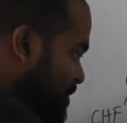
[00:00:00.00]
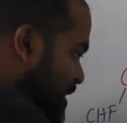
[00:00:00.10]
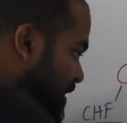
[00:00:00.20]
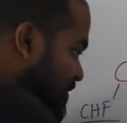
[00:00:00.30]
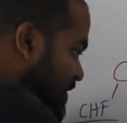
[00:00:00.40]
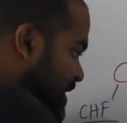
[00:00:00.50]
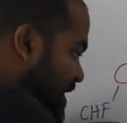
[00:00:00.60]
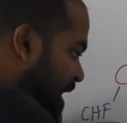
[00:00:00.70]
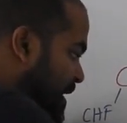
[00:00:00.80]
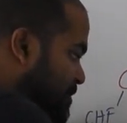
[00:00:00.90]
if it
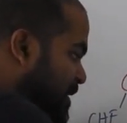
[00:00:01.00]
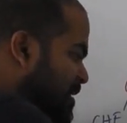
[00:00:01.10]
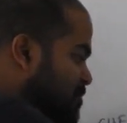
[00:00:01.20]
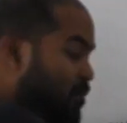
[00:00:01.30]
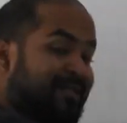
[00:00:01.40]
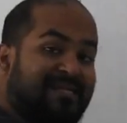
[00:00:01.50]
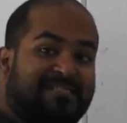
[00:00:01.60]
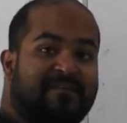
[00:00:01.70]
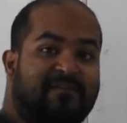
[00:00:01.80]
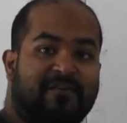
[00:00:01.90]
had been more
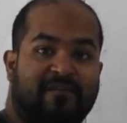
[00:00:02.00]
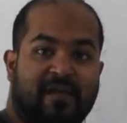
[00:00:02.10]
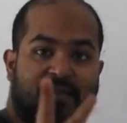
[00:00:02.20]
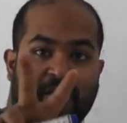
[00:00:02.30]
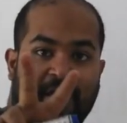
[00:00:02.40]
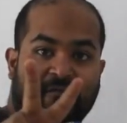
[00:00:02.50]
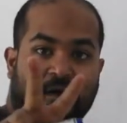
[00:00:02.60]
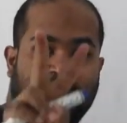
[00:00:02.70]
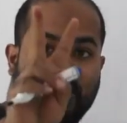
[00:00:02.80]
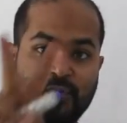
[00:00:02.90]
than 75, you have
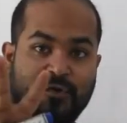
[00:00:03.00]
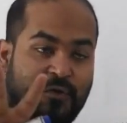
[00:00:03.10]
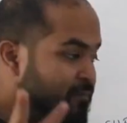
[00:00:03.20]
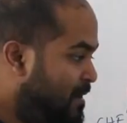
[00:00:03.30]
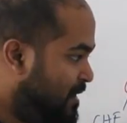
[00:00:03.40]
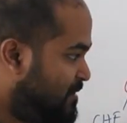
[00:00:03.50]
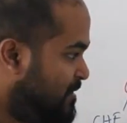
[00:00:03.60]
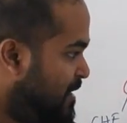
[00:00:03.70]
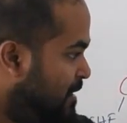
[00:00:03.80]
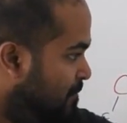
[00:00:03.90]
got 2
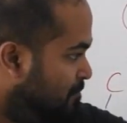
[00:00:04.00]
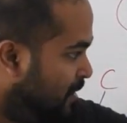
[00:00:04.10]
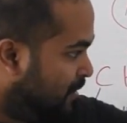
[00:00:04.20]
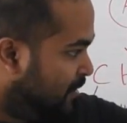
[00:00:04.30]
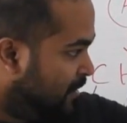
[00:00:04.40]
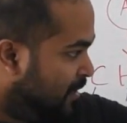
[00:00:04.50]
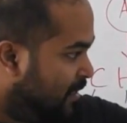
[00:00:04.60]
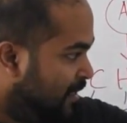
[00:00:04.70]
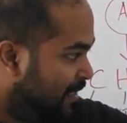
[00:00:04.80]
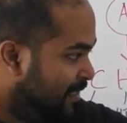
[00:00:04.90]
marks. But
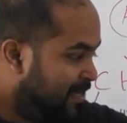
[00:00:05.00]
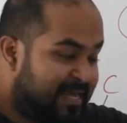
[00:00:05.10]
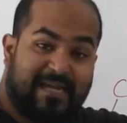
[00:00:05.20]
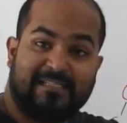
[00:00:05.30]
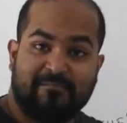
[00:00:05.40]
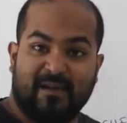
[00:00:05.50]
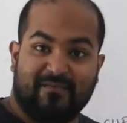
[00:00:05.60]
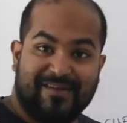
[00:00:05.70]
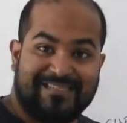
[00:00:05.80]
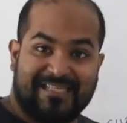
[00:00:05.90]
here age
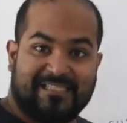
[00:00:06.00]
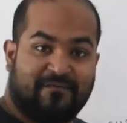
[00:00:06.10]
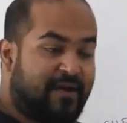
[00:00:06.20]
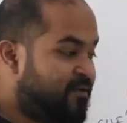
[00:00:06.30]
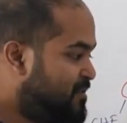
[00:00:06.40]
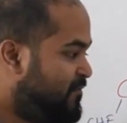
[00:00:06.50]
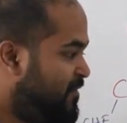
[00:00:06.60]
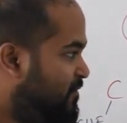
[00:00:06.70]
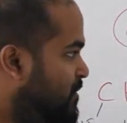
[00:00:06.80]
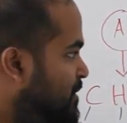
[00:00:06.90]
between 65 to
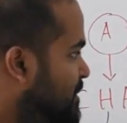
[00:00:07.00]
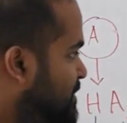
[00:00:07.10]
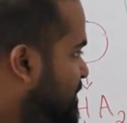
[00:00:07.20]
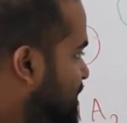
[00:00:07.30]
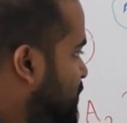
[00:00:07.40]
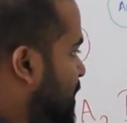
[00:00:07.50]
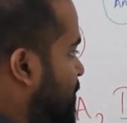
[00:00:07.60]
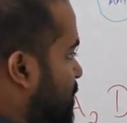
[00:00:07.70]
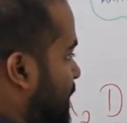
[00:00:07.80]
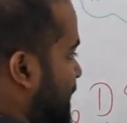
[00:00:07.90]
74, it's just
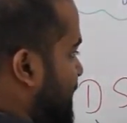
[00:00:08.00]
1 point.